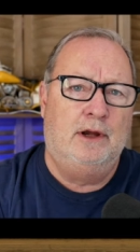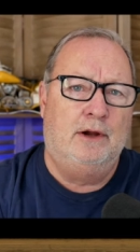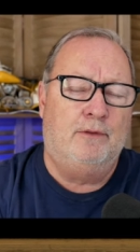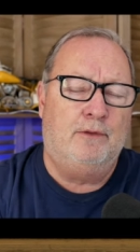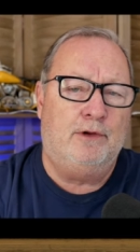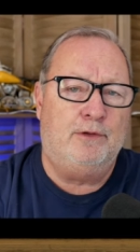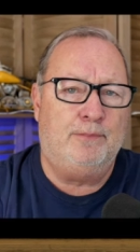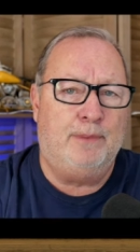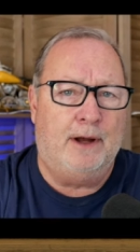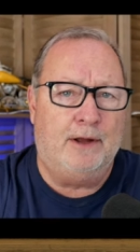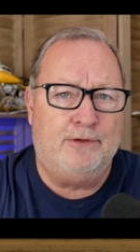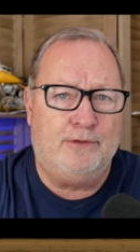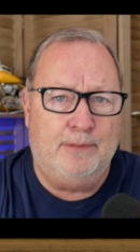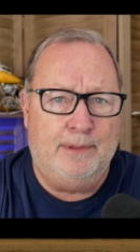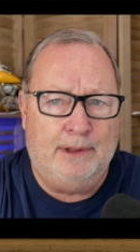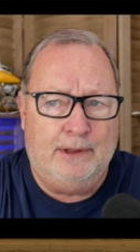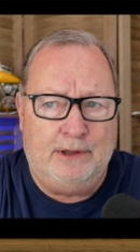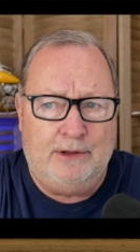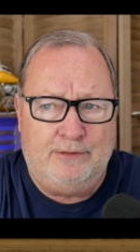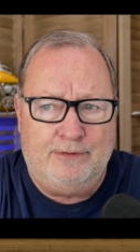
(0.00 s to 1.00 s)

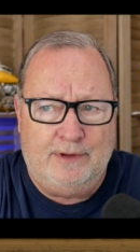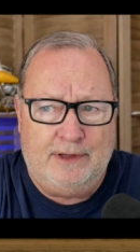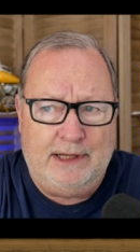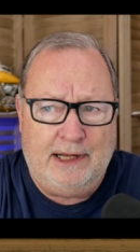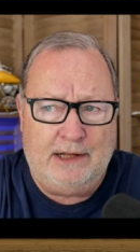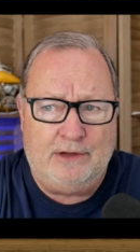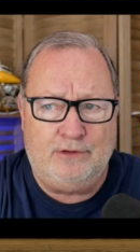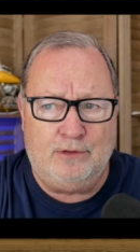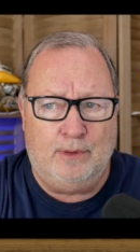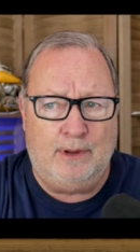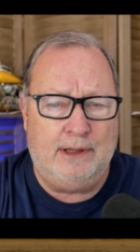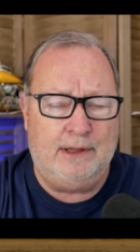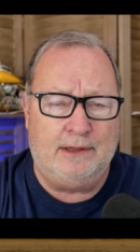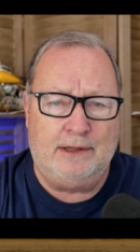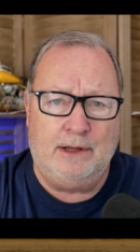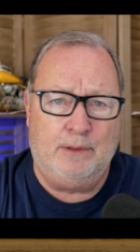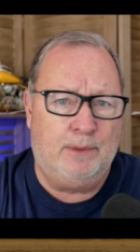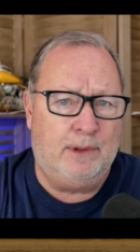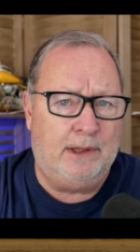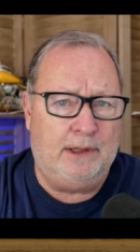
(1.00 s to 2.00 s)
responsibilities for the HOA that
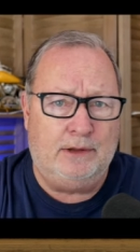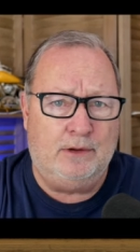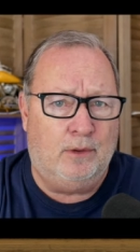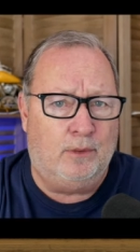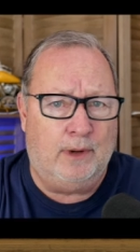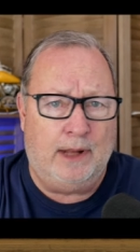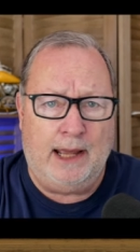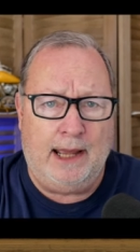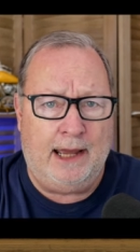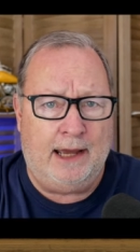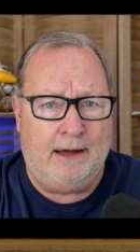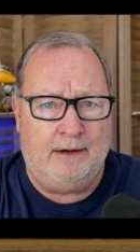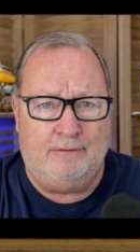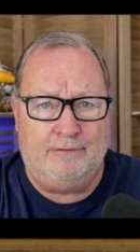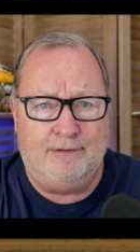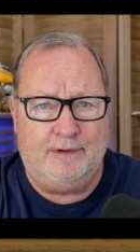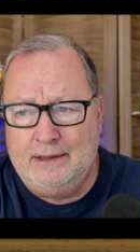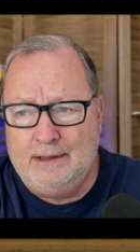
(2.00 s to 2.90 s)
they really don't have.